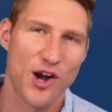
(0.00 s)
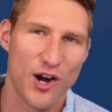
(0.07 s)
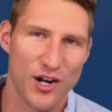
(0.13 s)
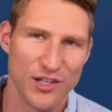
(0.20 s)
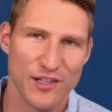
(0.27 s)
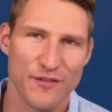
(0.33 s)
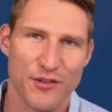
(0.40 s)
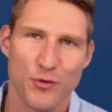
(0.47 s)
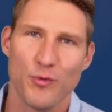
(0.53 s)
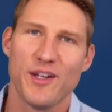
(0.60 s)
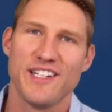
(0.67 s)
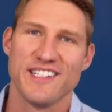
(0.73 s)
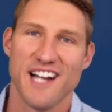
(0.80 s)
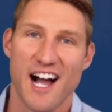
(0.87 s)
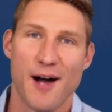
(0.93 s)
all of the
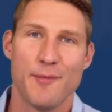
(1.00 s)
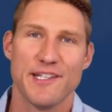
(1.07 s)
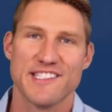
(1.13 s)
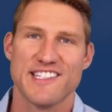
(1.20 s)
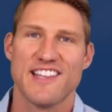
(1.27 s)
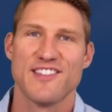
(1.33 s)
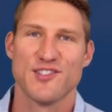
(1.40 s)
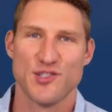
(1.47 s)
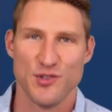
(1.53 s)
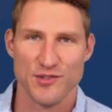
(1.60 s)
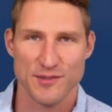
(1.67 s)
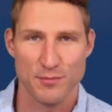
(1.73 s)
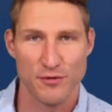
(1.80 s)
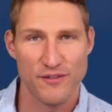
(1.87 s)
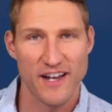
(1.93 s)
written comments that the
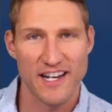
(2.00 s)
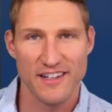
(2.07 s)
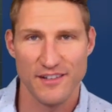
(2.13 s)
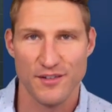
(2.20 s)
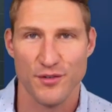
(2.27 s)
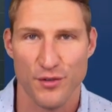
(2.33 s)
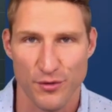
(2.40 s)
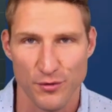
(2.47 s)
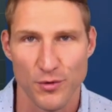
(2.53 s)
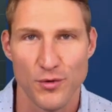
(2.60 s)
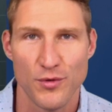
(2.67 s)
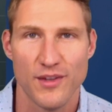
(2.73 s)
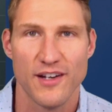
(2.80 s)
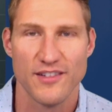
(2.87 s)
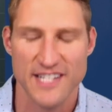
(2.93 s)
students provided
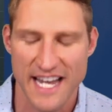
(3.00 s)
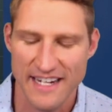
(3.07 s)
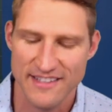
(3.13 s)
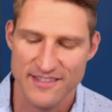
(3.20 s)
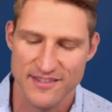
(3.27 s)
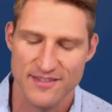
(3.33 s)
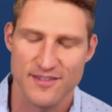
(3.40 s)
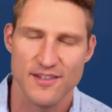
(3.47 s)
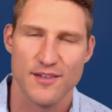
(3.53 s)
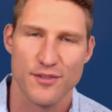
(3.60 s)
through their texts